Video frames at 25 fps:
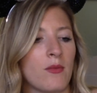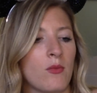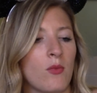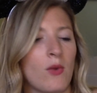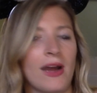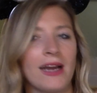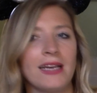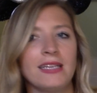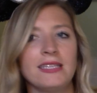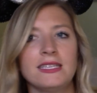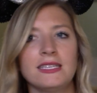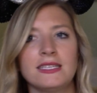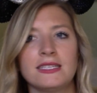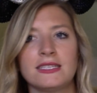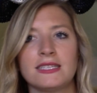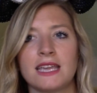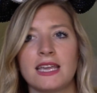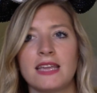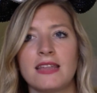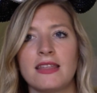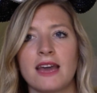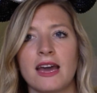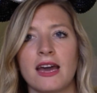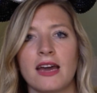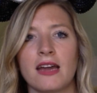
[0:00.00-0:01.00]
Why does it say
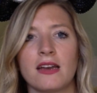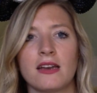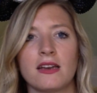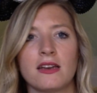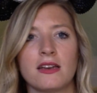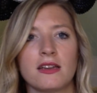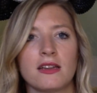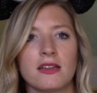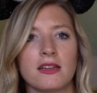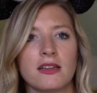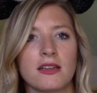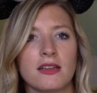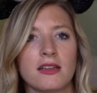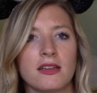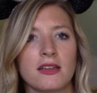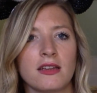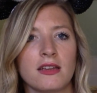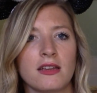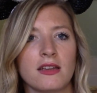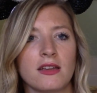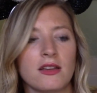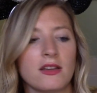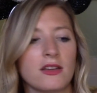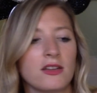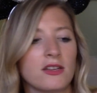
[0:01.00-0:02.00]
that?
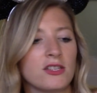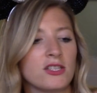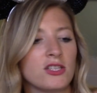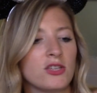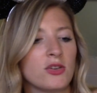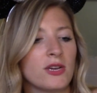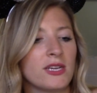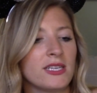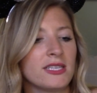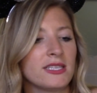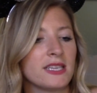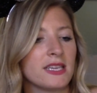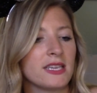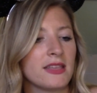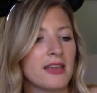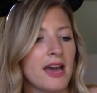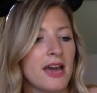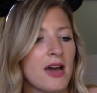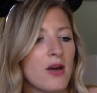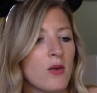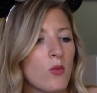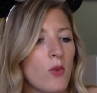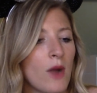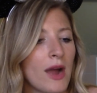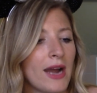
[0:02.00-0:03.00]
Do you guys see
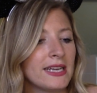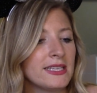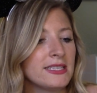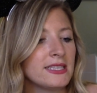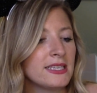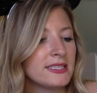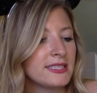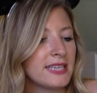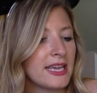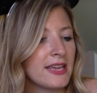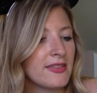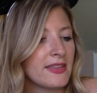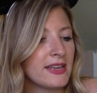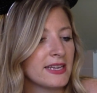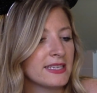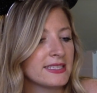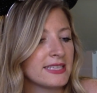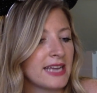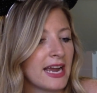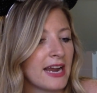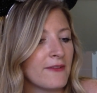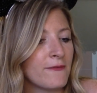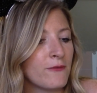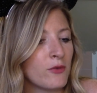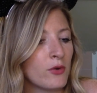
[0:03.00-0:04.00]
that? Why does it say that it's
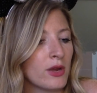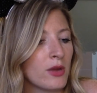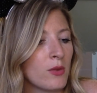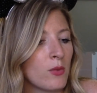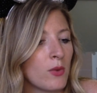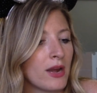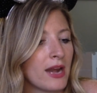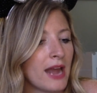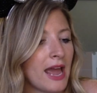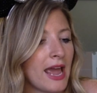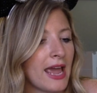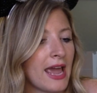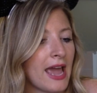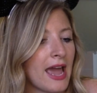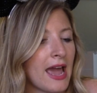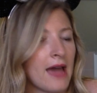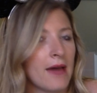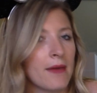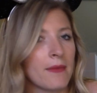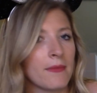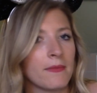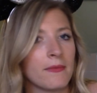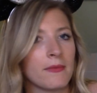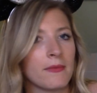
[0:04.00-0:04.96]
9:41 a.m.?